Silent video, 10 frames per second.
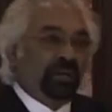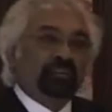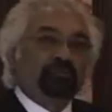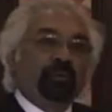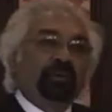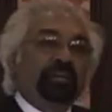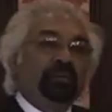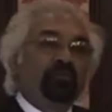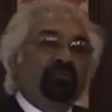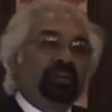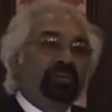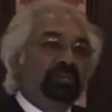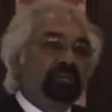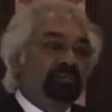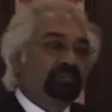are exploring new
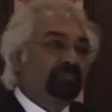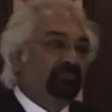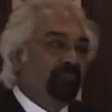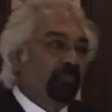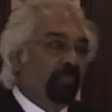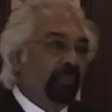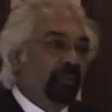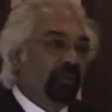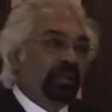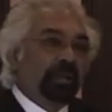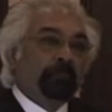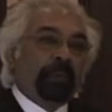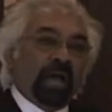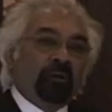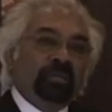frontiers.
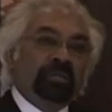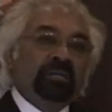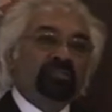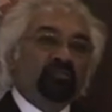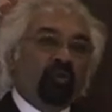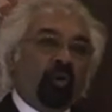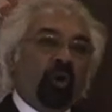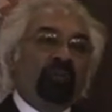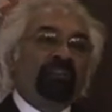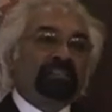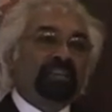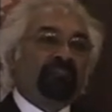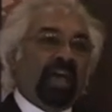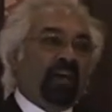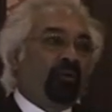Pioneers always
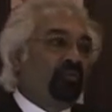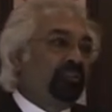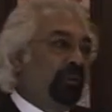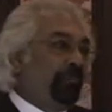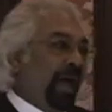have arrows in the